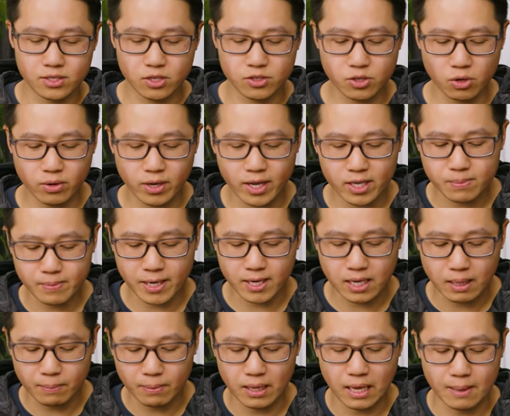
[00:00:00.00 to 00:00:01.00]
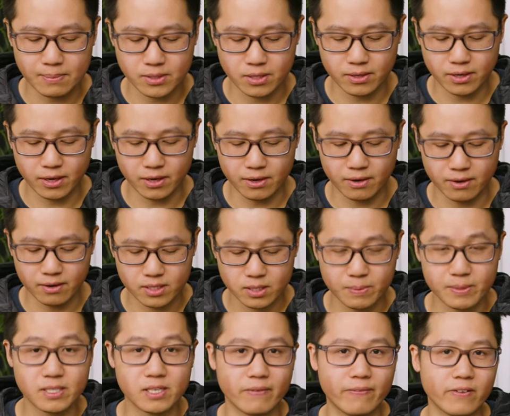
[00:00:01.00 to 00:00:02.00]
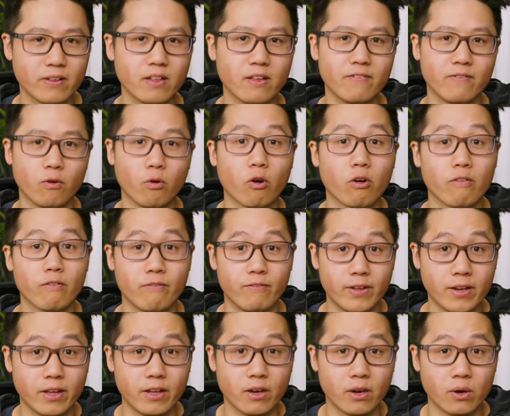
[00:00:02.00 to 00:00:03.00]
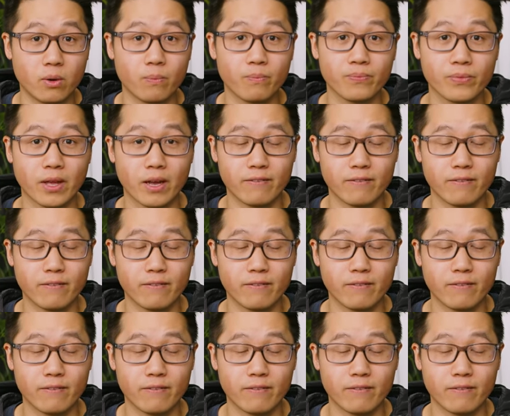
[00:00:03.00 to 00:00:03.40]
So Sony has made a couple apps on here specifically for video